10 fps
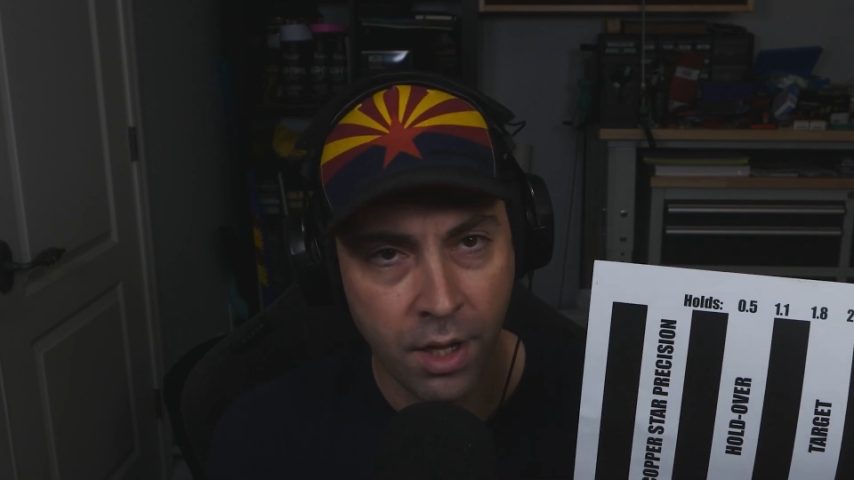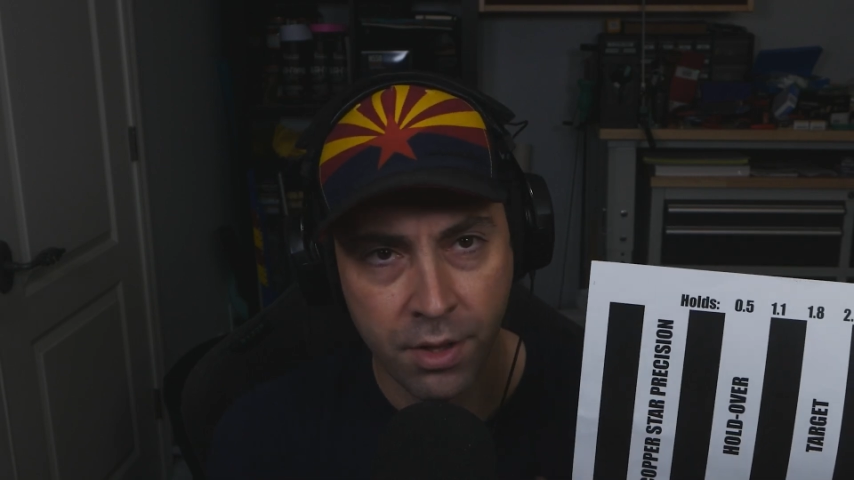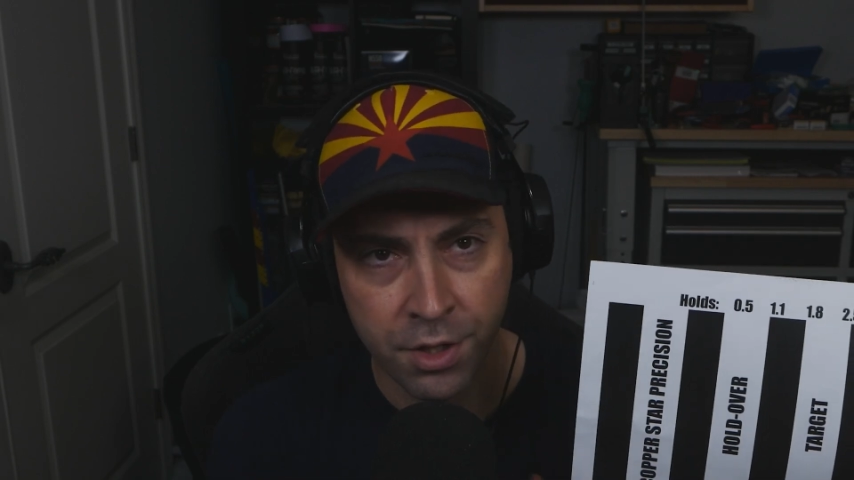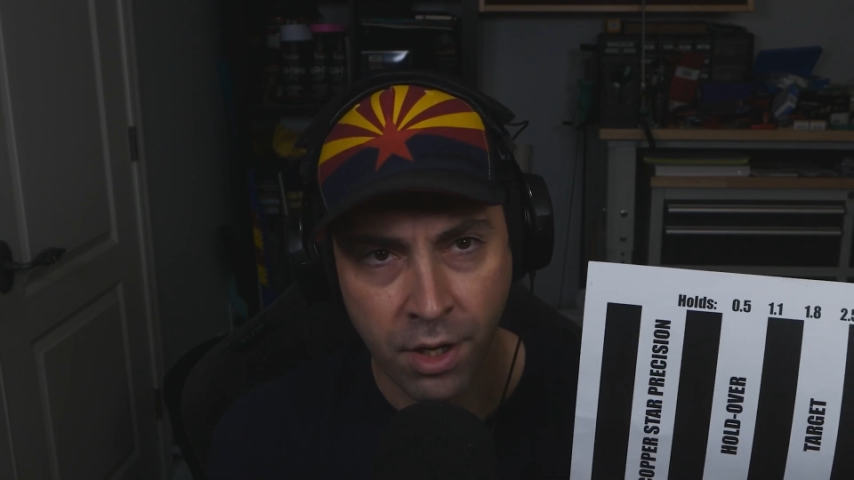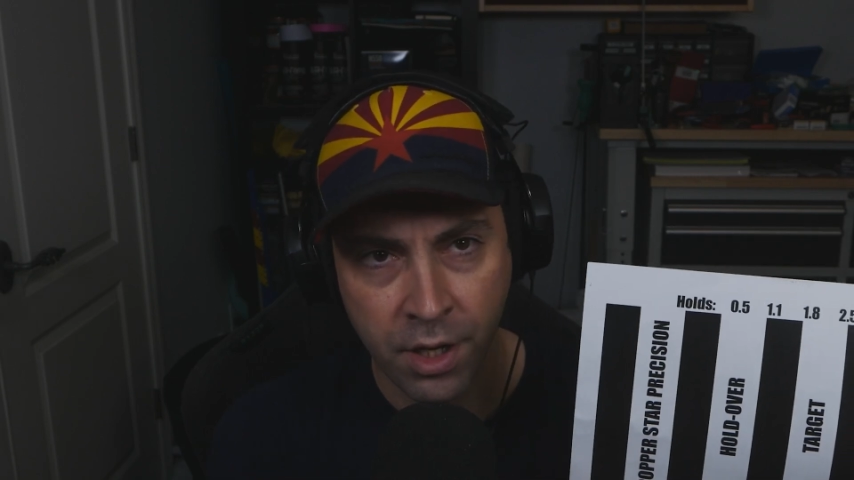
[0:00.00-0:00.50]

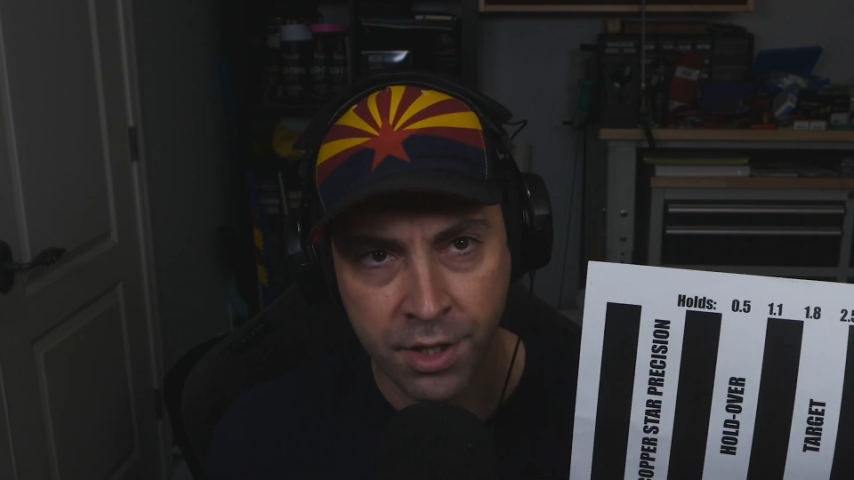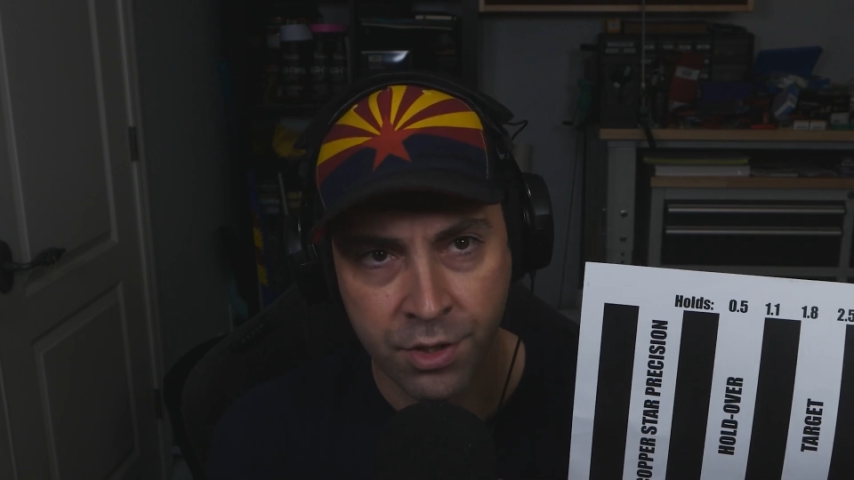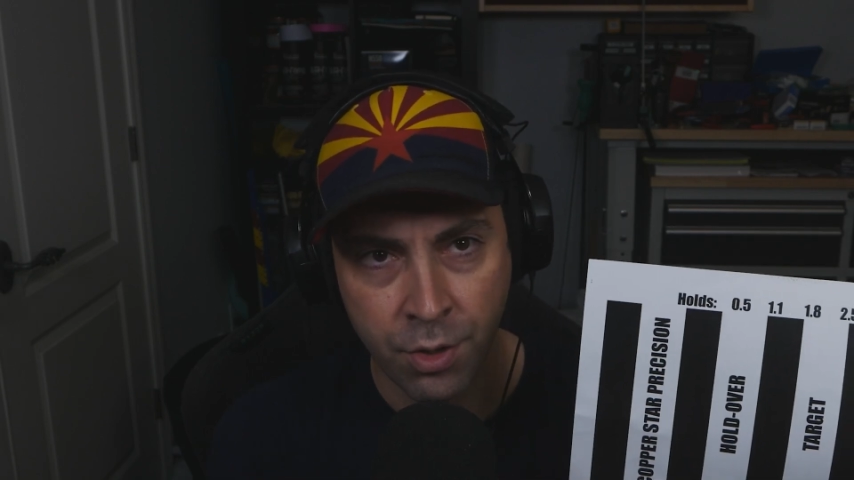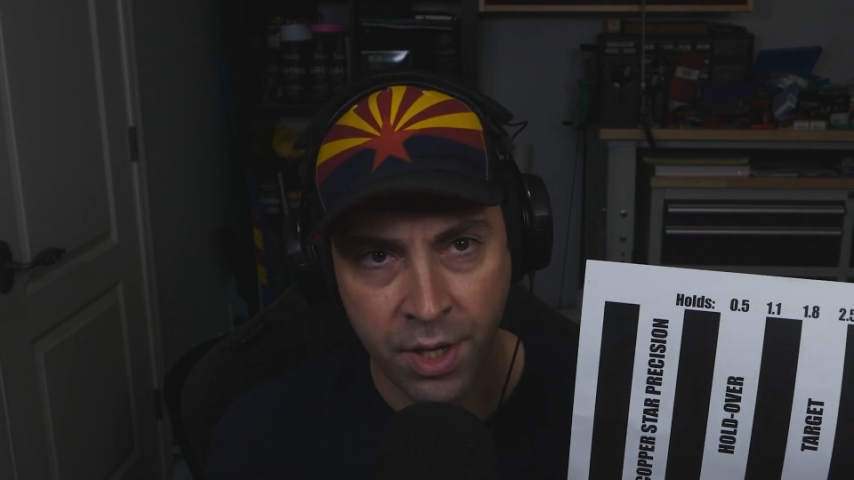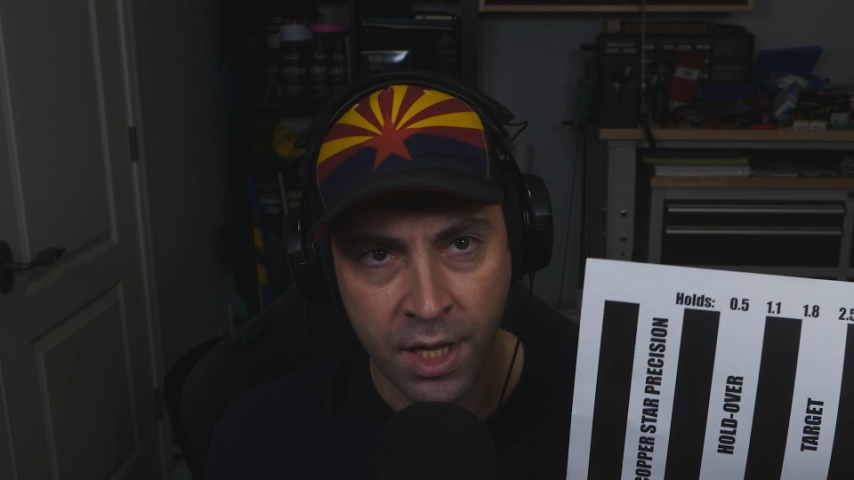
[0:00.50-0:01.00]
the target
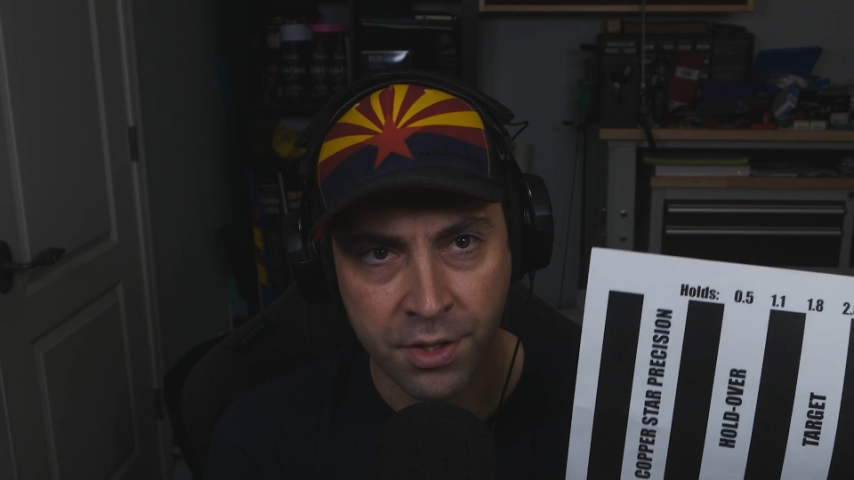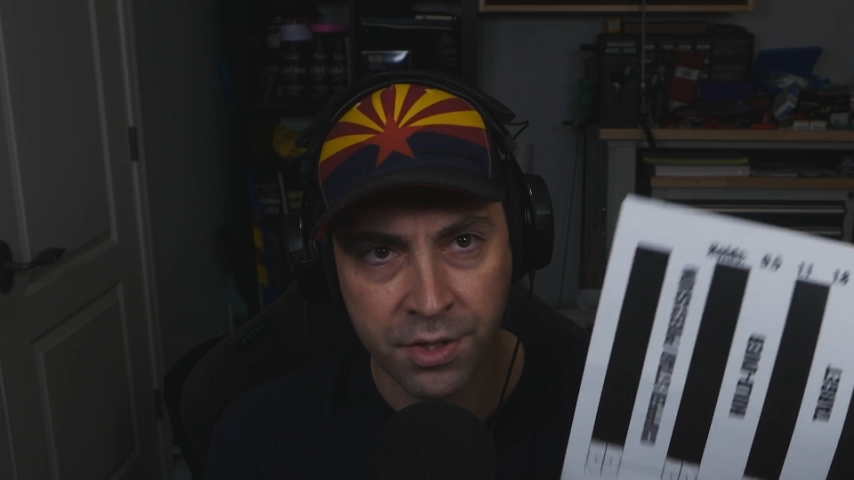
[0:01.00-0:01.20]
so you can't